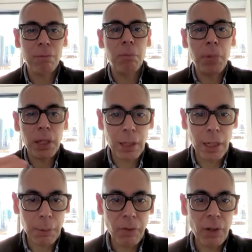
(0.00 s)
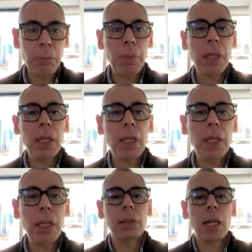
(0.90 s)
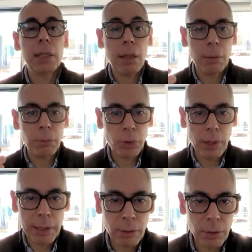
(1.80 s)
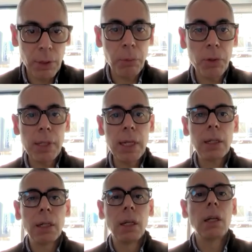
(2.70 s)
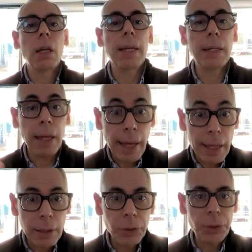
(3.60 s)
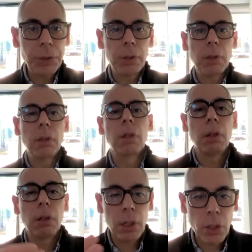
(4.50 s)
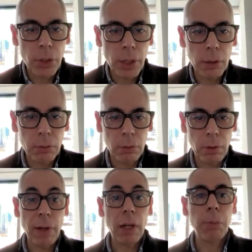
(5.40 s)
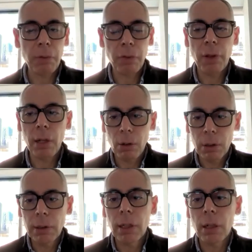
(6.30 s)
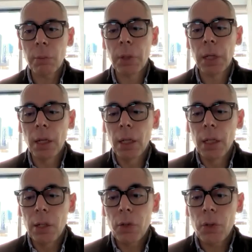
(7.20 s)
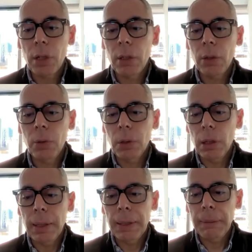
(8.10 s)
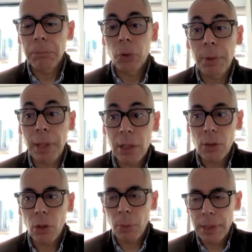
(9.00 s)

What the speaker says: building up a fan base, getting them to listen to your music, engage, develop them for the long term. So to me, that's always a